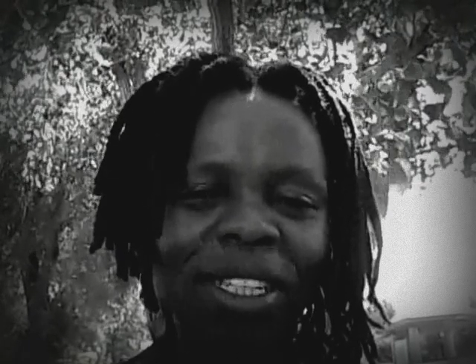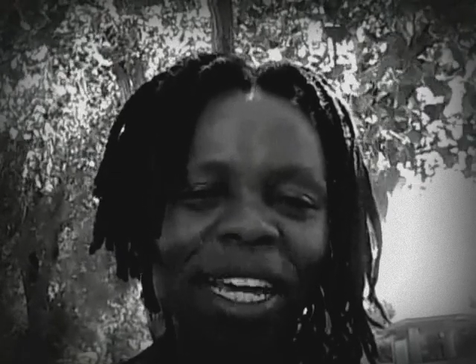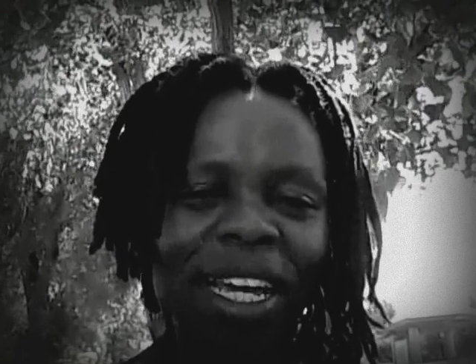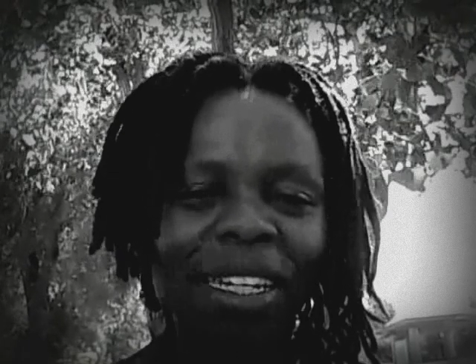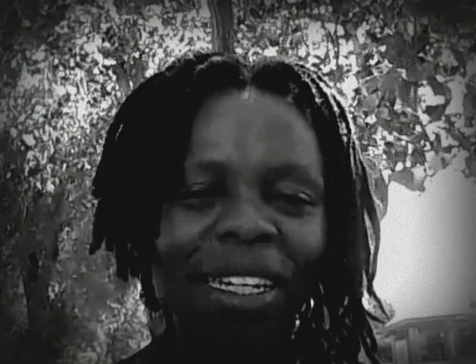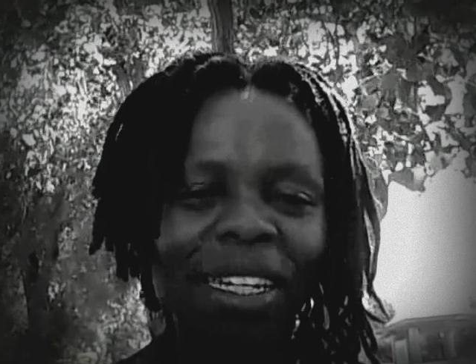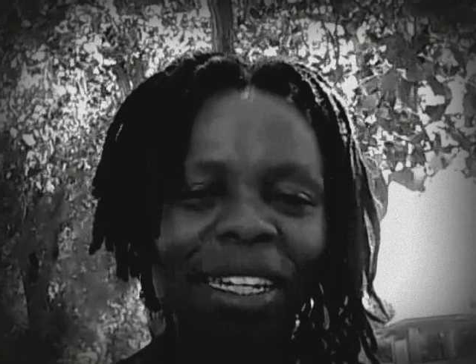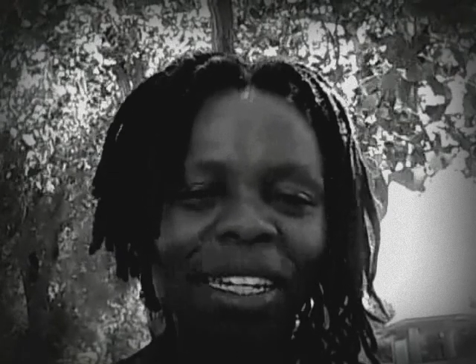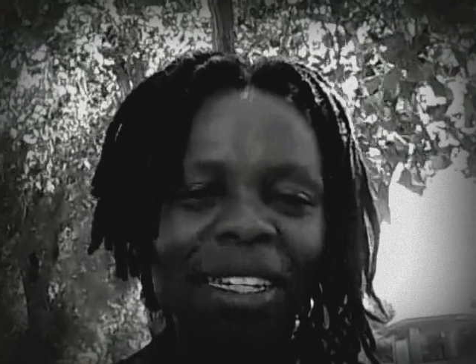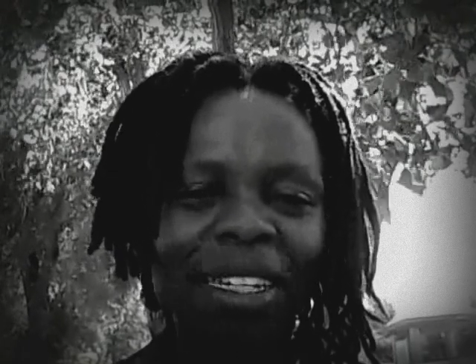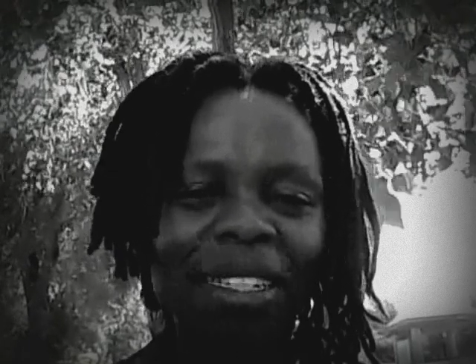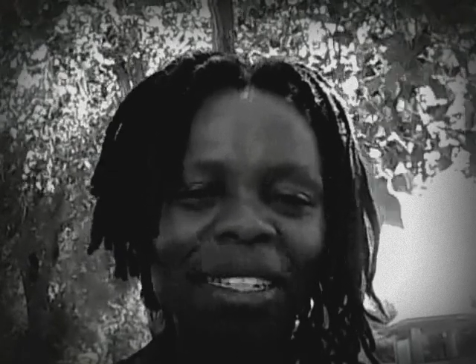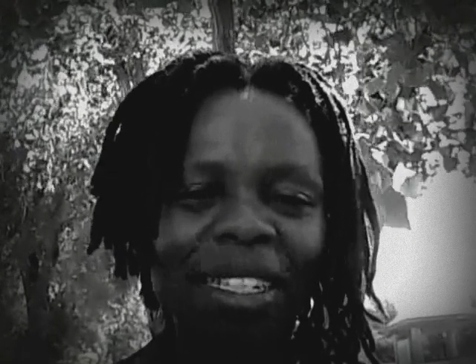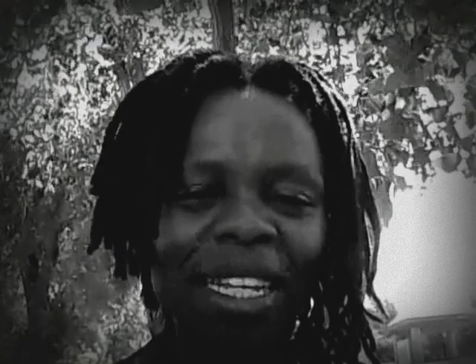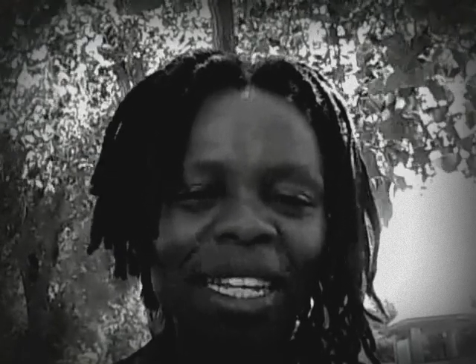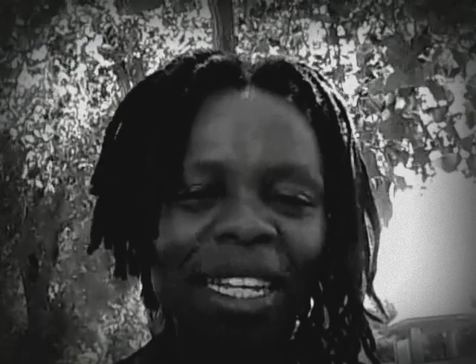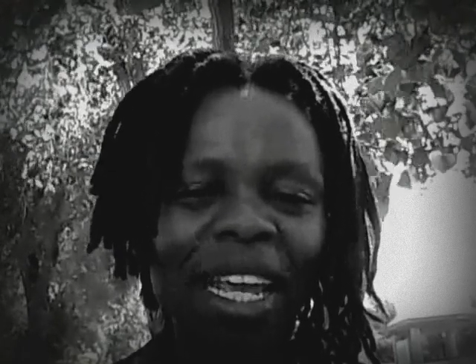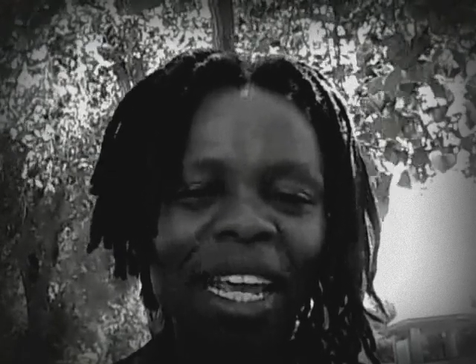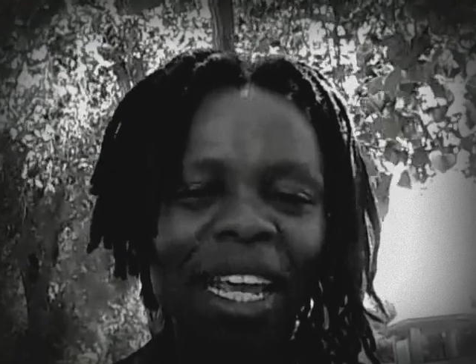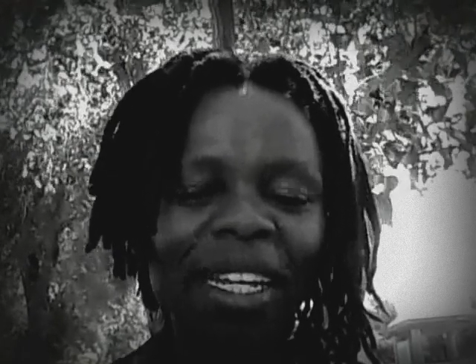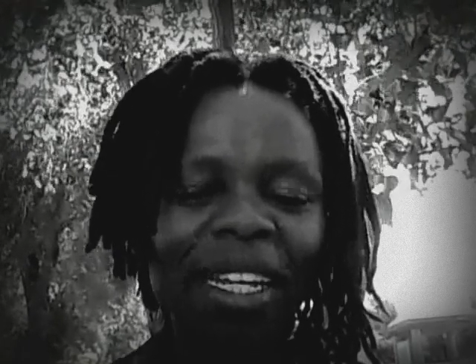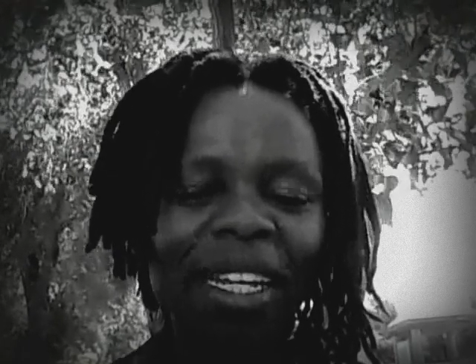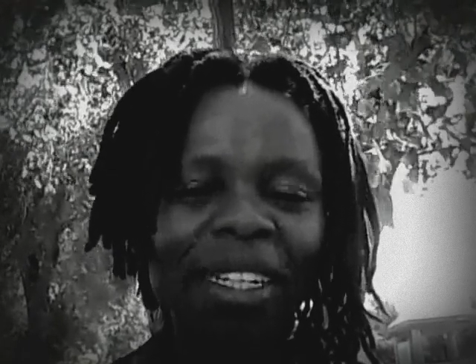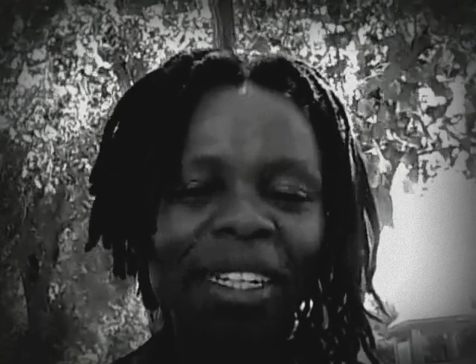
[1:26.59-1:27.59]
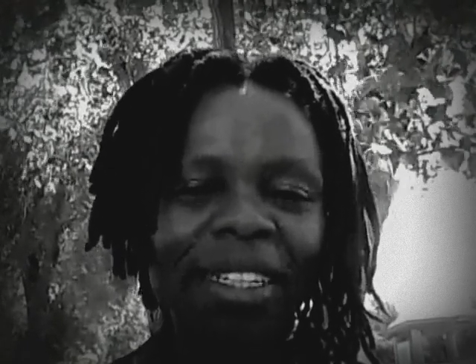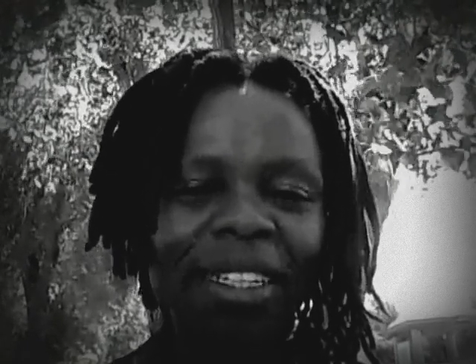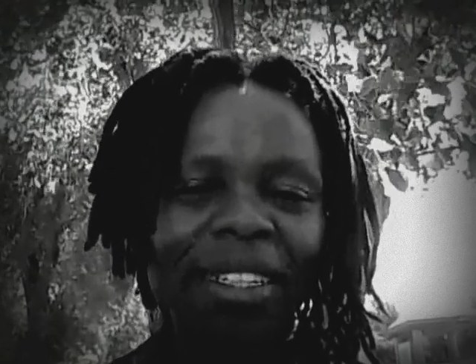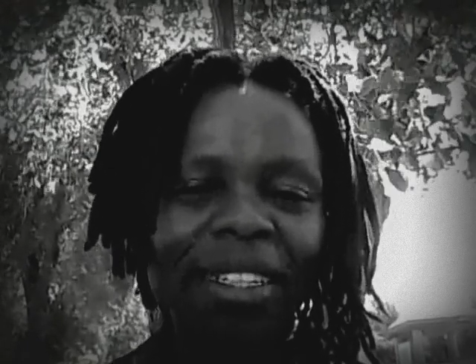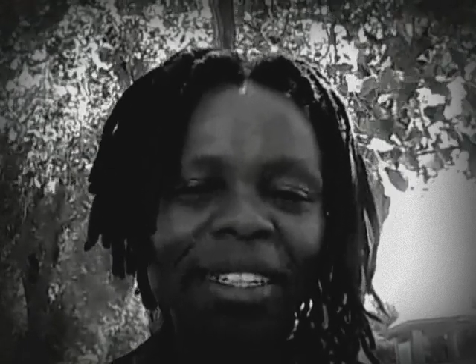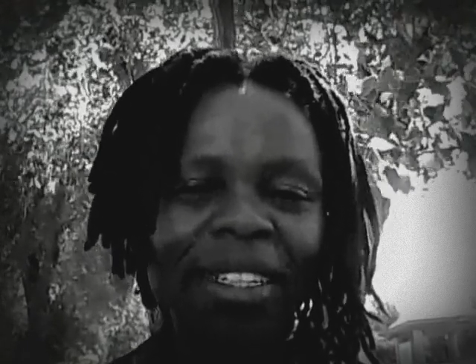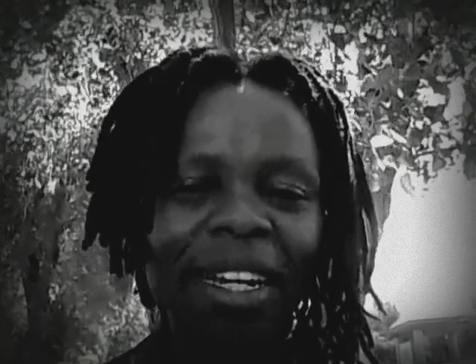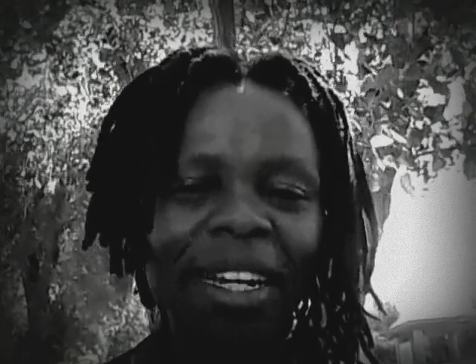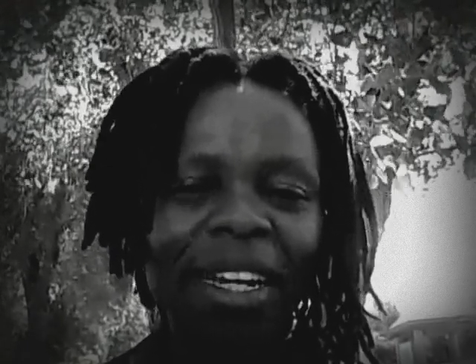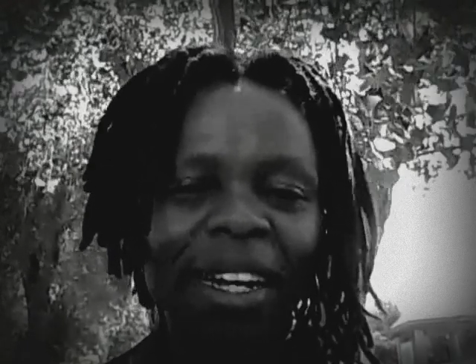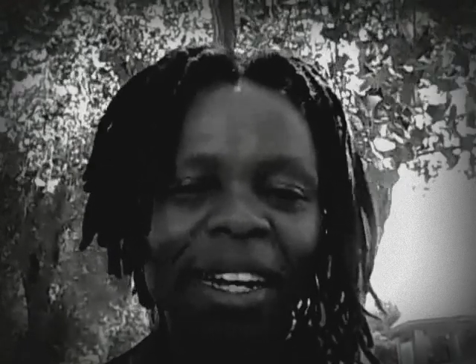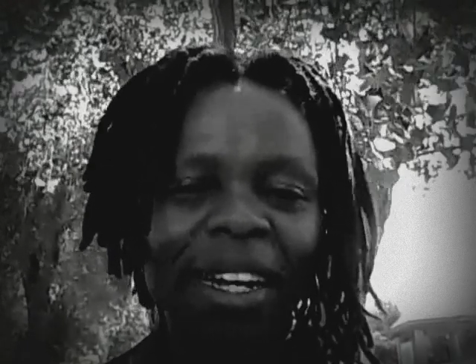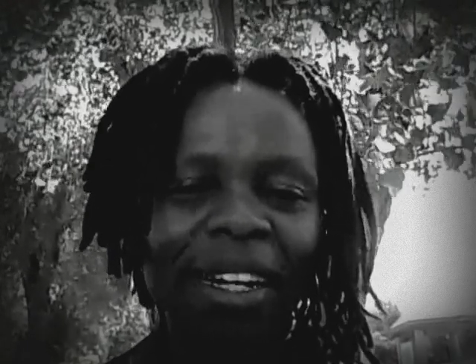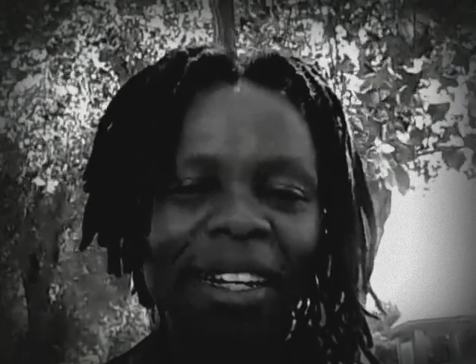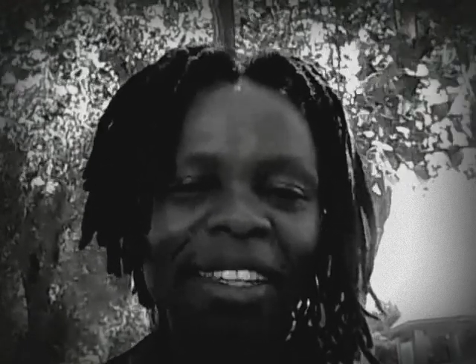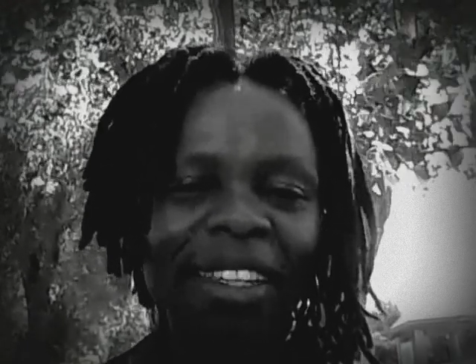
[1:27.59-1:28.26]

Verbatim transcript: that is set uh,